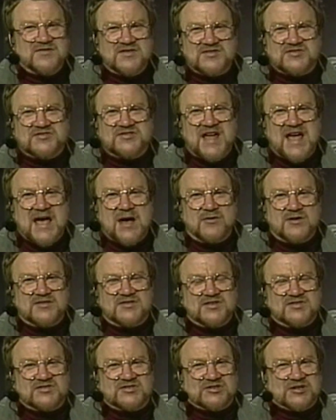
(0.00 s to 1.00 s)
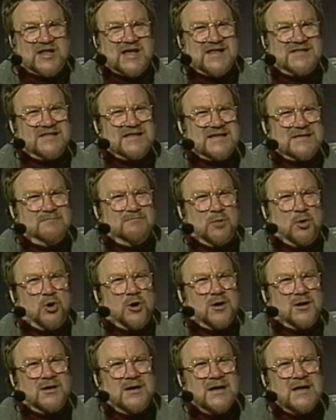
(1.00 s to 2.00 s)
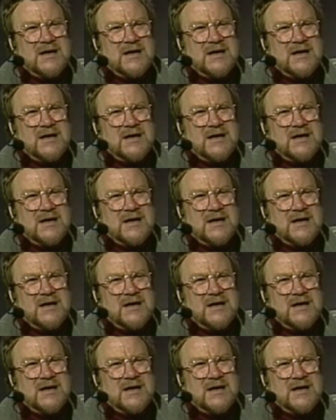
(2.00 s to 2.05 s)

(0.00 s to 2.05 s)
this down into slightly more,